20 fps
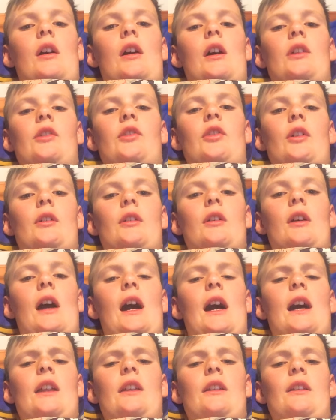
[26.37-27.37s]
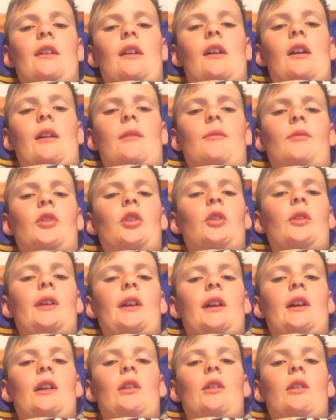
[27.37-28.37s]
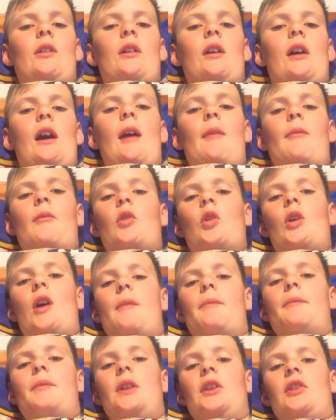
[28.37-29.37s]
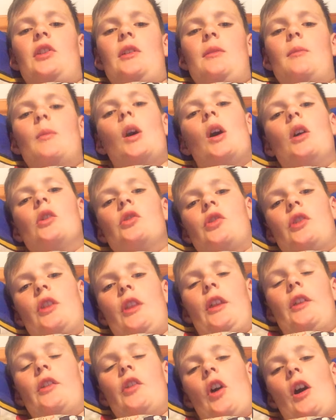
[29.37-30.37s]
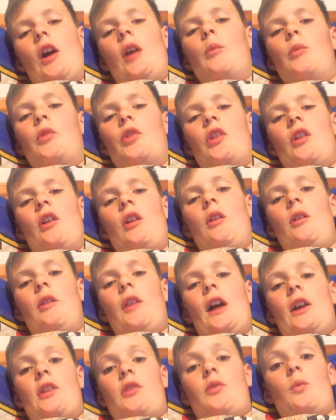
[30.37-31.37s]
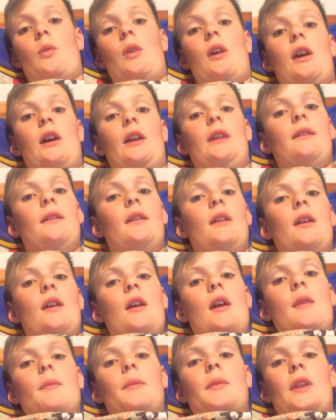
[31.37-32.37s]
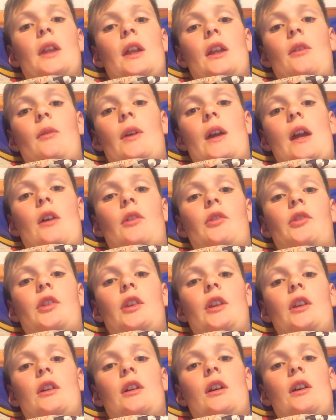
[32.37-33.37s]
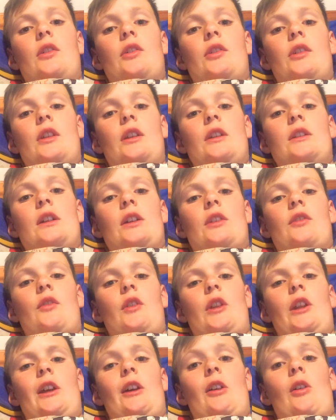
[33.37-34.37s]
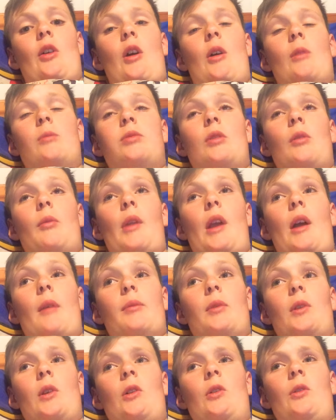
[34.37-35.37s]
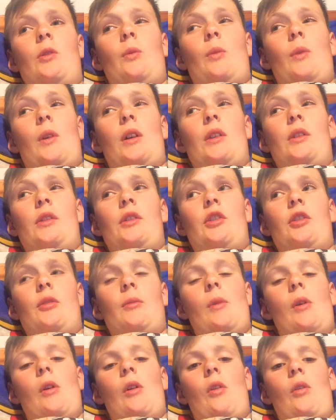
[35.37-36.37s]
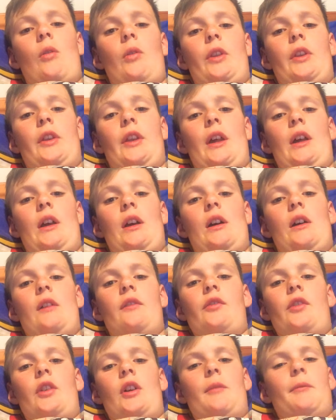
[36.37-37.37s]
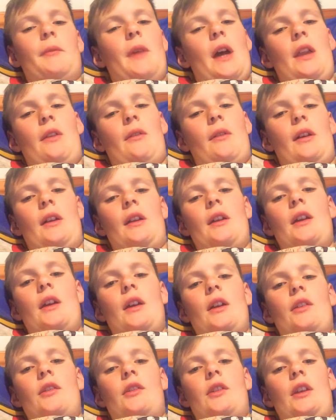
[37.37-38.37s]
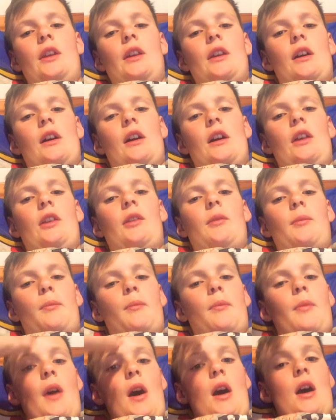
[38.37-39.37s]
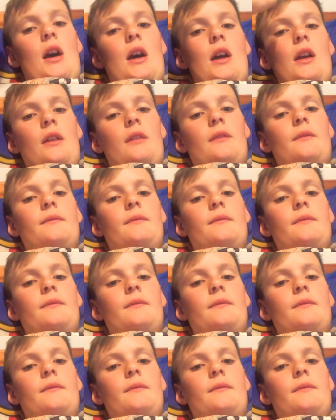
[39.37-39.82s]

I don't, and I'm doing a lot, I'm quite busy most of the time, so that's why. But anyway, I'll see you guys in the next video. I'll probably upload one tomorrow or the day after. But anyway, see you guys. Bye!